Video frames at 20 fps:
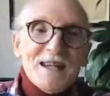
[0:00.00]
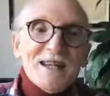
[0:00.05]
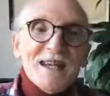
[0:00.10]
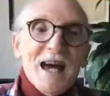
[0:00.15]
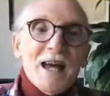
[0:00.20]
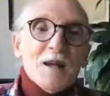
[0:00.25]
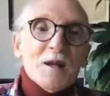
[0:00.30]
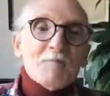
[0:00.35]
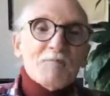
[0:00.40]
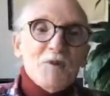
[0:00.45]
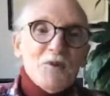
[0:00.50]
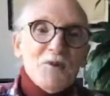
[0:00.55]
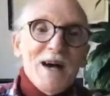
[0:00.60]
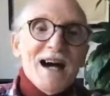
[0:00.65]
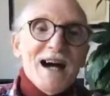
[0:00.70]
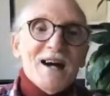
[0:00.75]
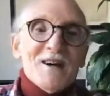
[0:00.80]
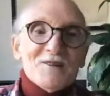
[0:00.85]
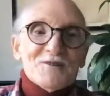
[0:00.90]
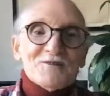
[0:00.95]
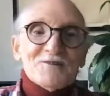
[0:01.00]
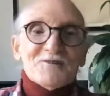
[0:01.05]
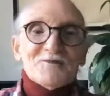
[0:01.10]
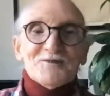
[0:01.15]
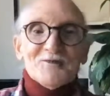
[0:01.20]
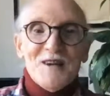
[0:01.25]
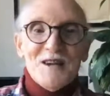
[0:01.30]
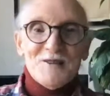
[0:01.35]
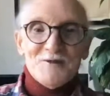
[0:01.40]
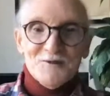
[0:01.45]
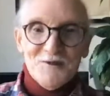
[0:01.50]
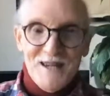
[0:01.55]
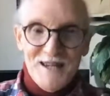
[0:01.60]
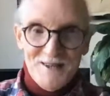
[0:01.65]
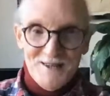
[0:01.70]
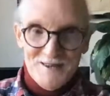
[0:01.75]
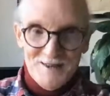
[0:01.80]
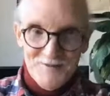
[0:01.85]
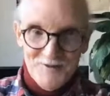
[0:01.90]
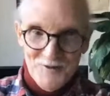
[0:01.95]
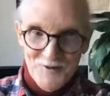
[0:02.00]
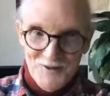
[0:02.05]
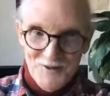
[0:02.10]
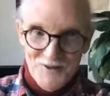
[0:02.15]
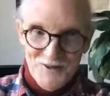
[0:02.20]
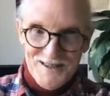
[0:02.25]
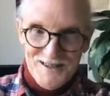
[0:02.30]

gallop around freight rates for